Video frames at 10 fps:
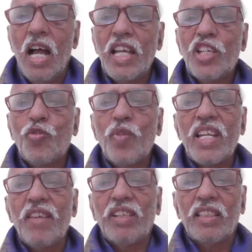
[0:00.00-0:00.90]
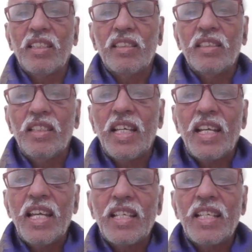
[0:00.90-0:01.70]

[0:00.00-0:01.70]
Aishvaryavat, their